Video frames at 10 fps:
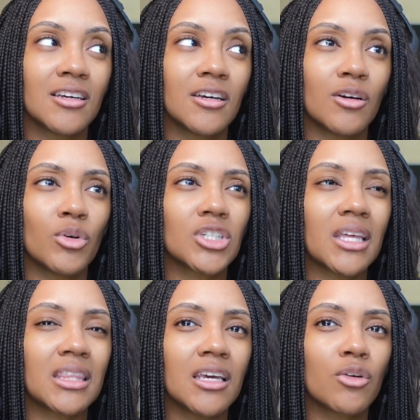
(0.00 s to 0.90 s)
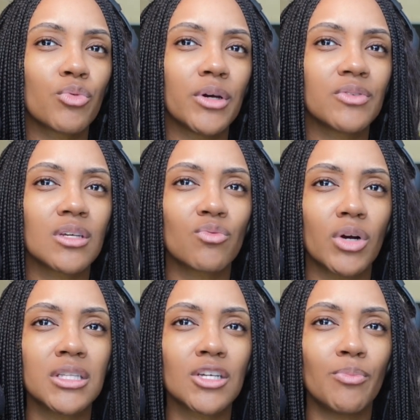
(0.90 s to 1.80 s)
which I think riffs and
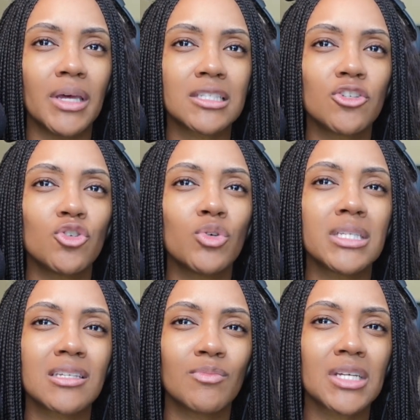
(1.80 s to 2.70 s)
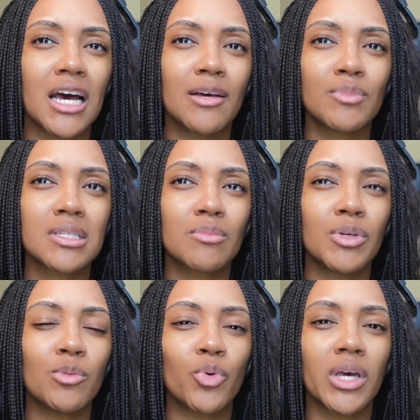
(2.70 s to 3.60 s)
runs are meant to do, and sometimes
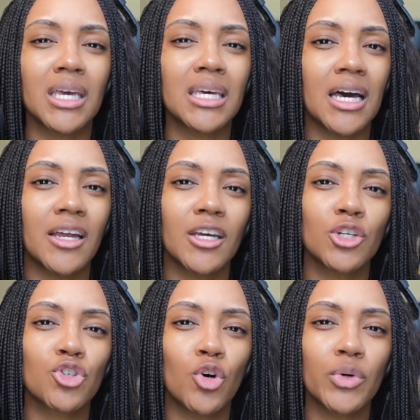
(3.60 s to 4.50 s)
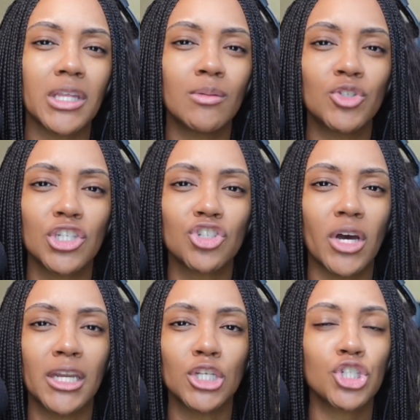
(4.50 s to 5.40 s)
people can get out of control with them just
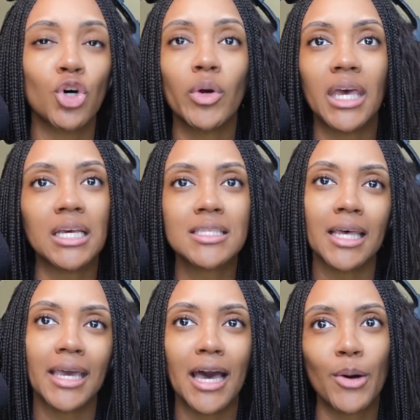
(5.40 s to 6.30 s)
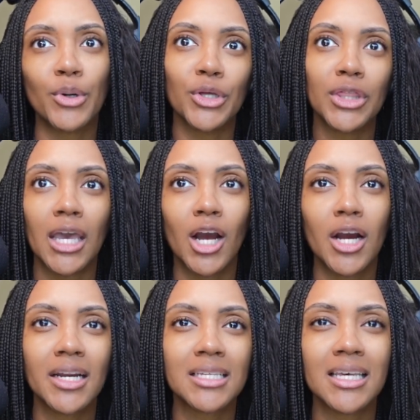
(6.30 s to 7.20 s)
trying to showcase like how good they are,
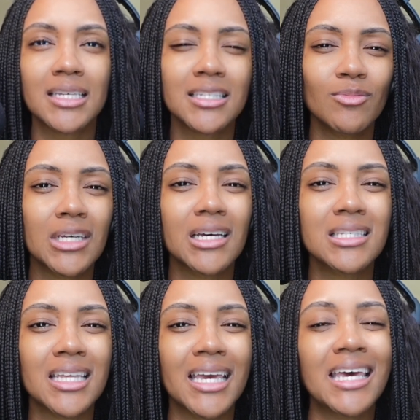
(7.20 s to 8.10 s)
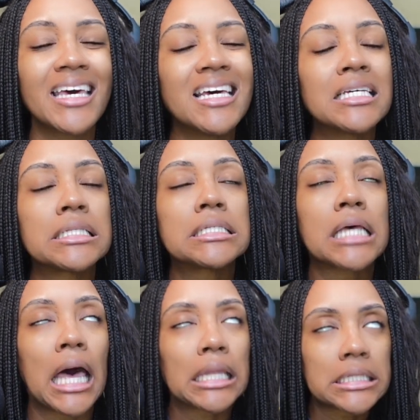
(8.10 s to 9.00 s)
and it's like sometimes like
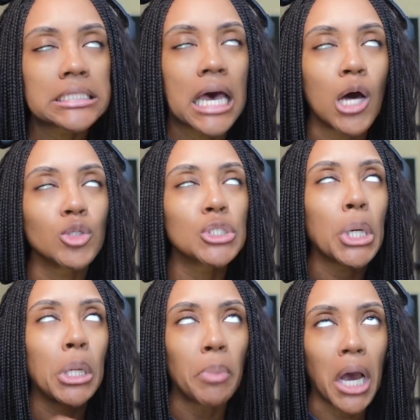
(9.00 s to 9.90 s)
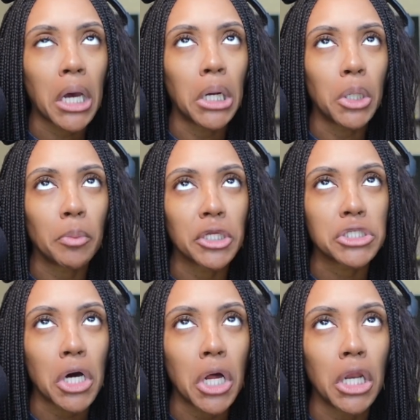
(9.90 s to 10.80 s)
dial it down, dial it back a little bit,
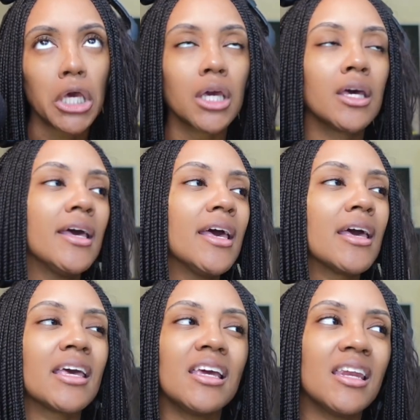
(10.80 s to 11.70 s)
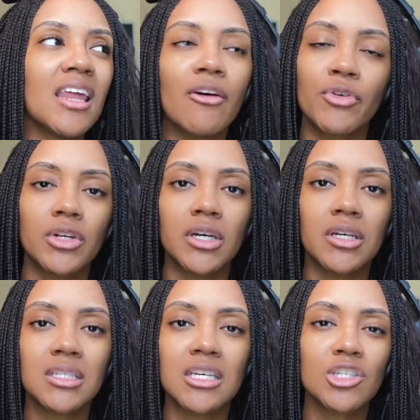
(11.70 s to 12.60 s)
darling. He never
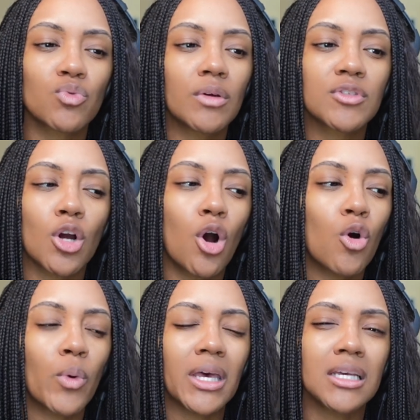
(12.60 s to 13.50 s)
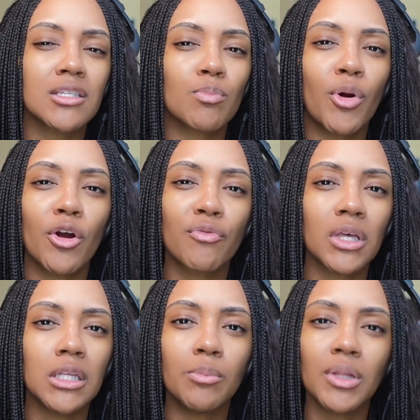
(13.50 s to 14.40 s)
does. His riffs are always
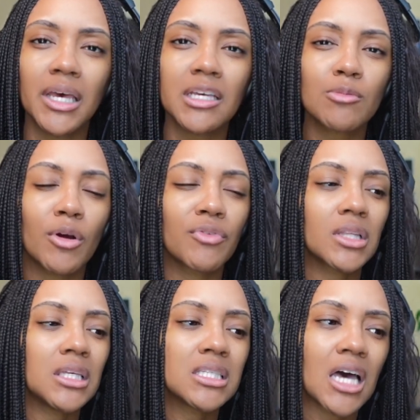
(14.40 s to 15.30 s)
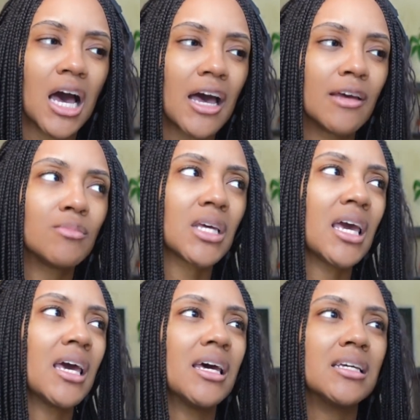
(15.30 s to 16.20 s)
perfectly placed, perfectly timed,
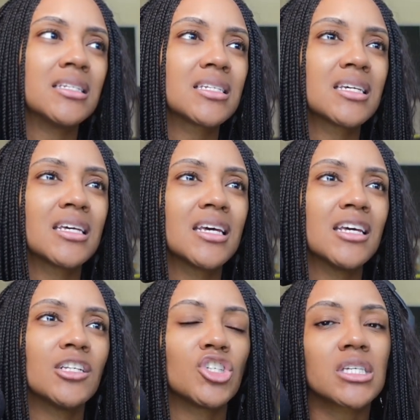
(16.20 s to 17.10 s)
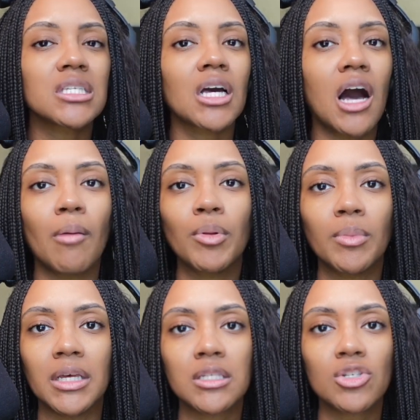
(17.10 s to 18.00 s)
and just a
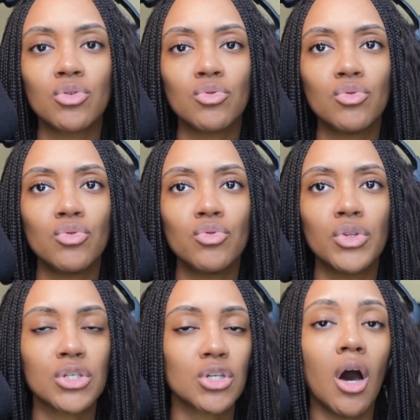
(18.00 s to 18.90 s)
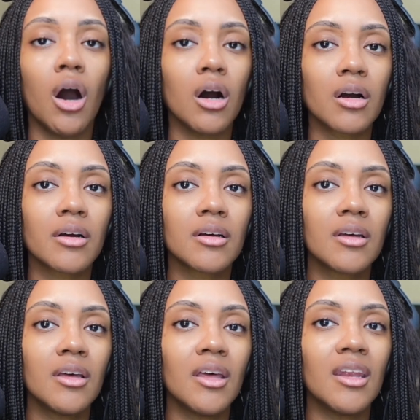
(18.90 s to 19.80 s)
compliment to the song.
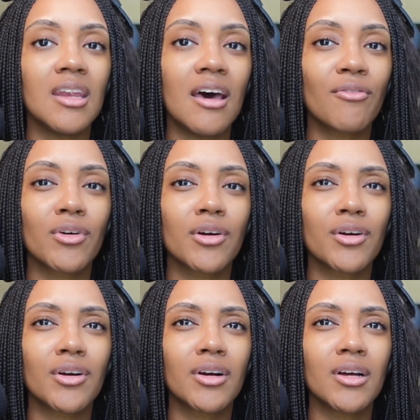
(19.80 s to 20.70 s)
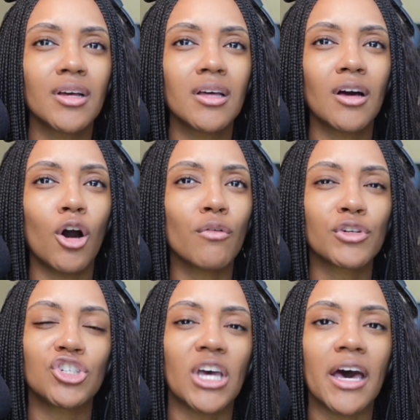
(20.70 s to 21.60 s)
Never
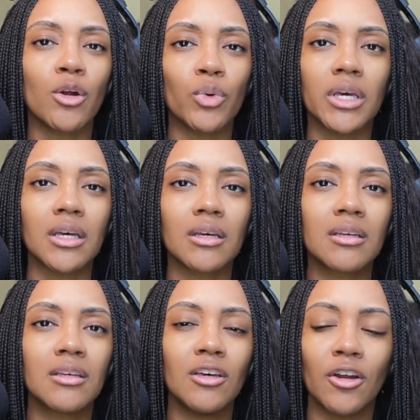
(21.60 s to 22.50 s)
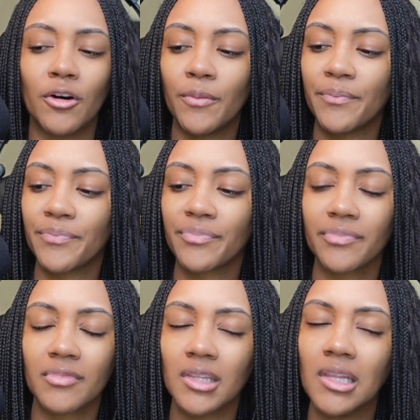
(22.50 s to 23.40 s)
overshadowing, you know?
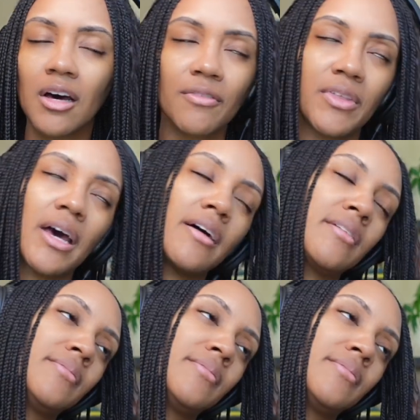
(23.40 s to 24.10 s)
Love that.